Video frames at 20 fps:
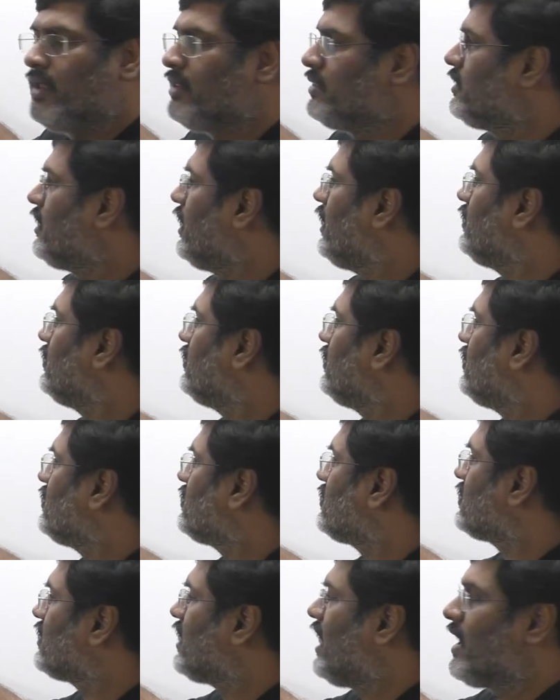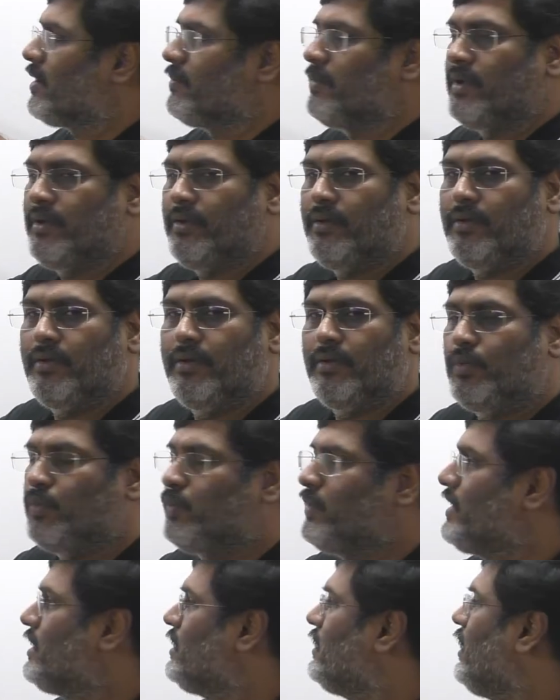then this carbon
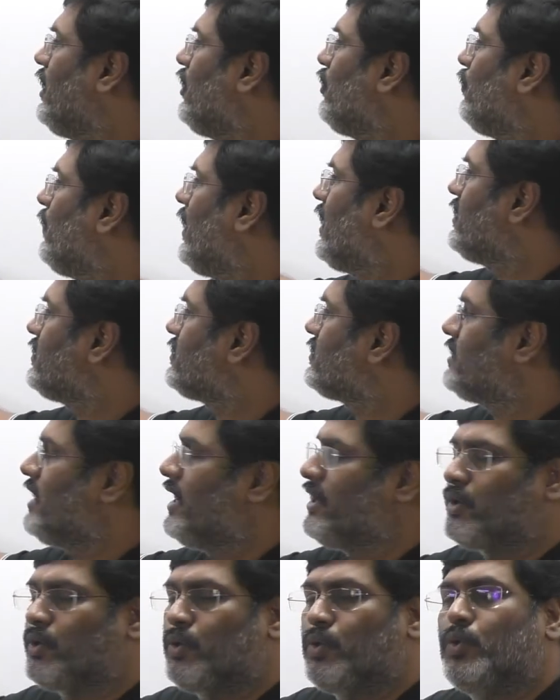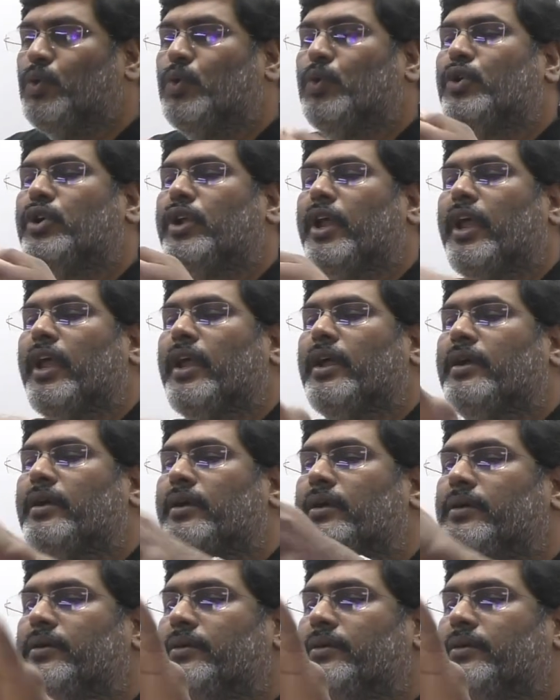will advise that you take